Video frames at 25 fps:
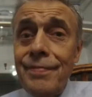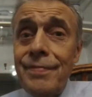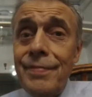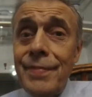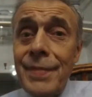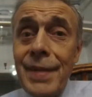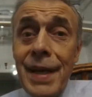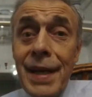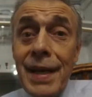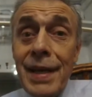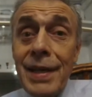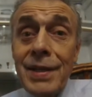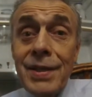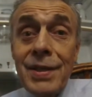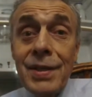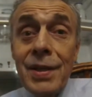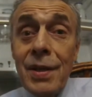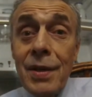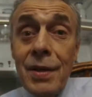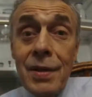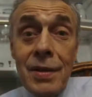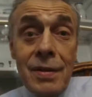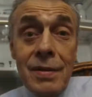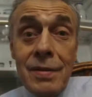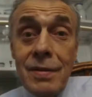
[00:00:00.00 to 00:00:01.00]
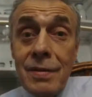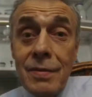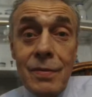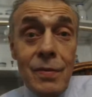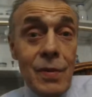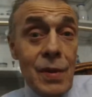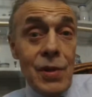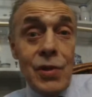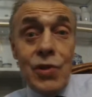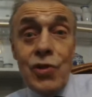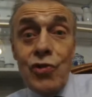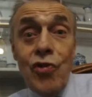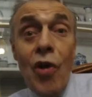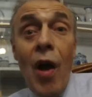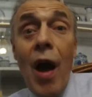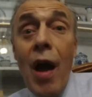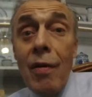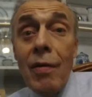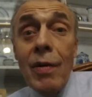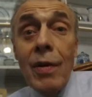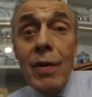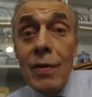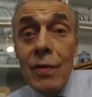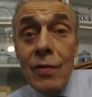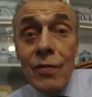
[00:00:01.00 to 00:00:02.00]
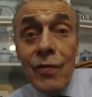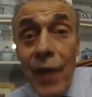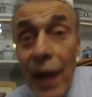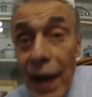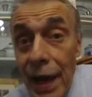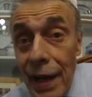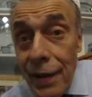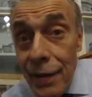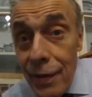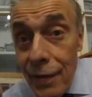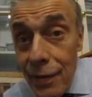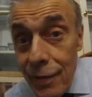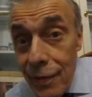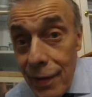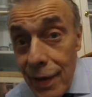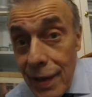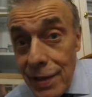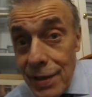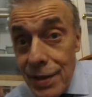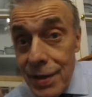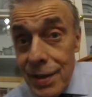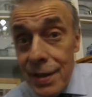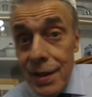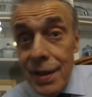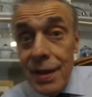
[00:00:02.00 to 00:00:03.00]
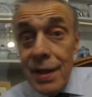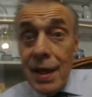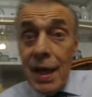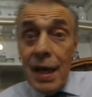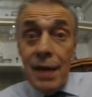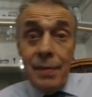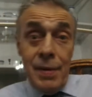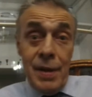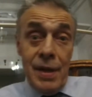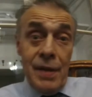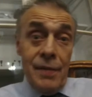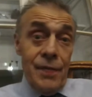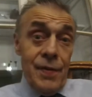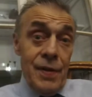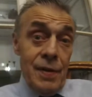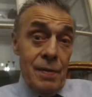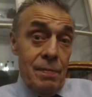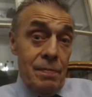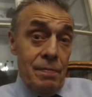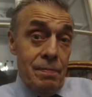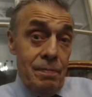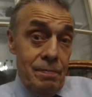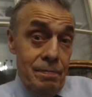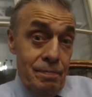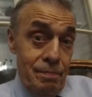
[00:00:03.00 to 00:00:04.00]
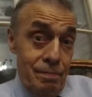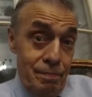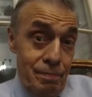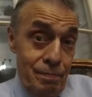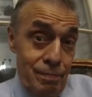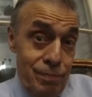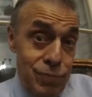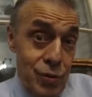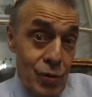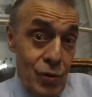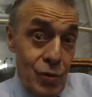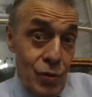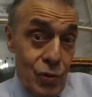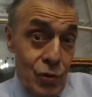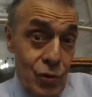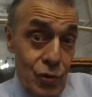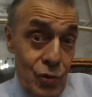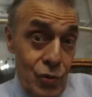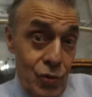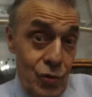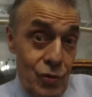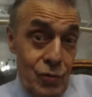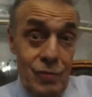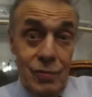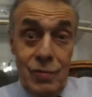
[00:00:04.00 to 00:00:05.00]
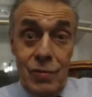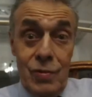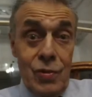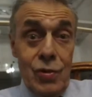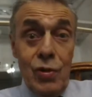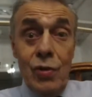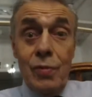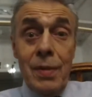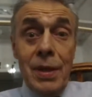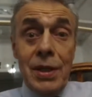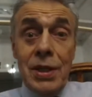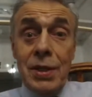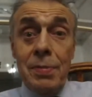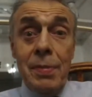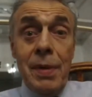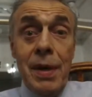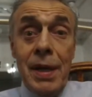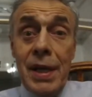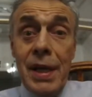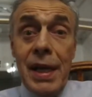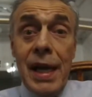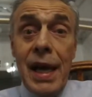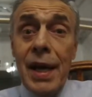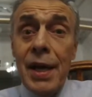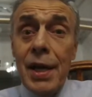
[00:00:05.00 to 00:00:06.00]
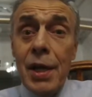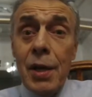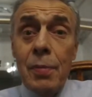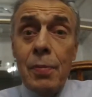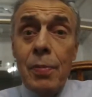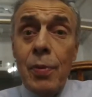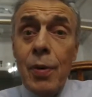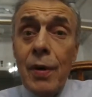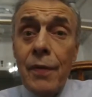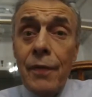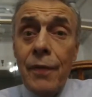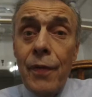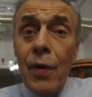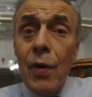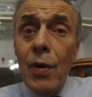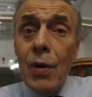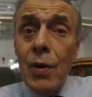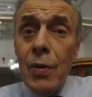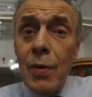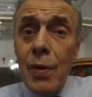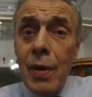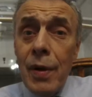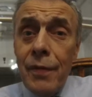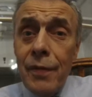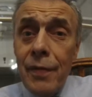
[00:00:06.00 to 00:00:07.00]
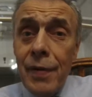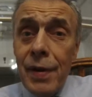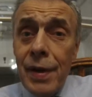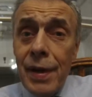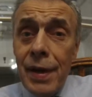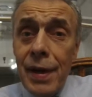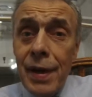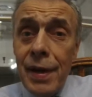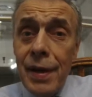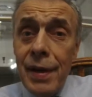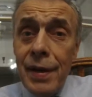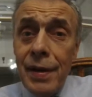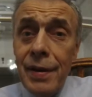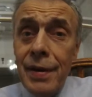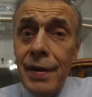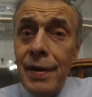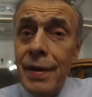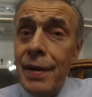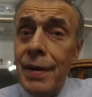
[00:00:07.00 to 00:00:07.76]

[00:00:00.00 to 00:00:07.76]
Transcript: There's withdrawal rate risk. I mean, if you pull too much money out of your portfolio every year.